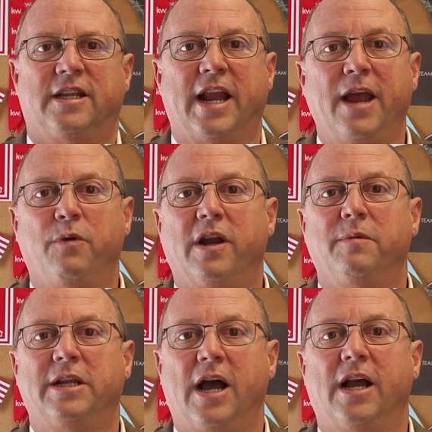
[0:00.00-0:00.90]
Today we're
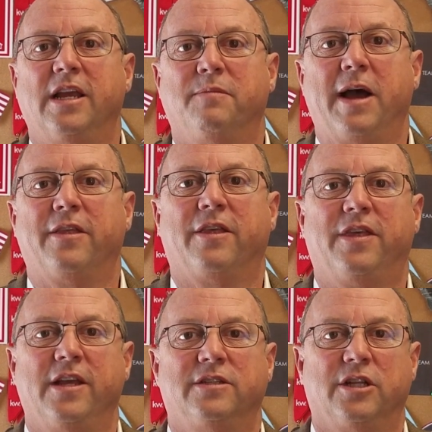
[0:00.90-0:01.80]
going to be talking about the
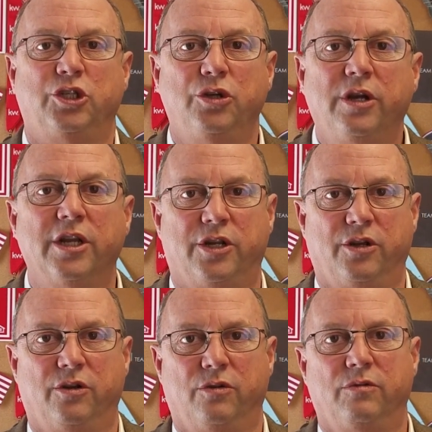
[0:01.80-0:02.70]
things that you can
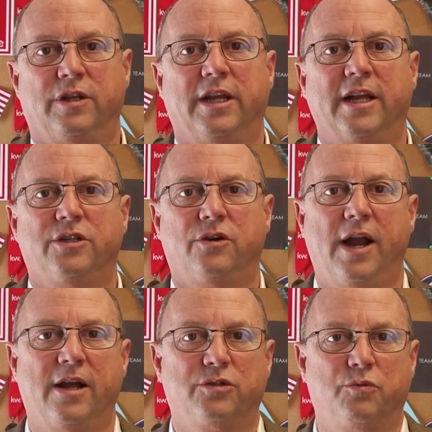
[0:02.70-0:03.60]
do to get your
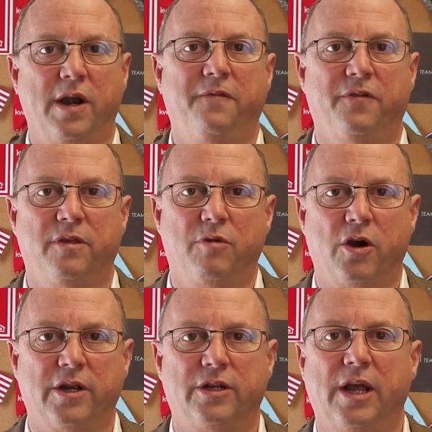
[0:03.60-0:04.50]
house ready for the
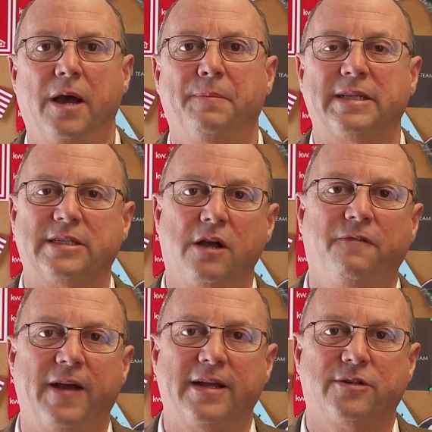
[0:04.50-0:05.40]
market to help it sell
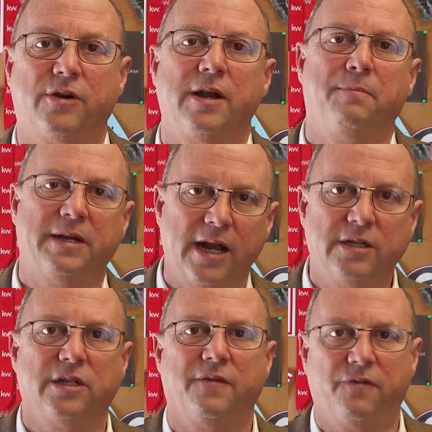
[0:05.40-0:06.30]
faster and
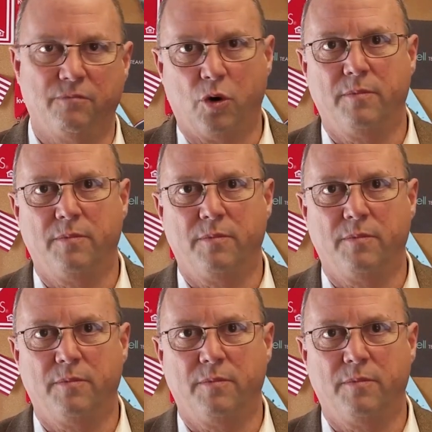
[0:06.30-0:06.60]
potentially for more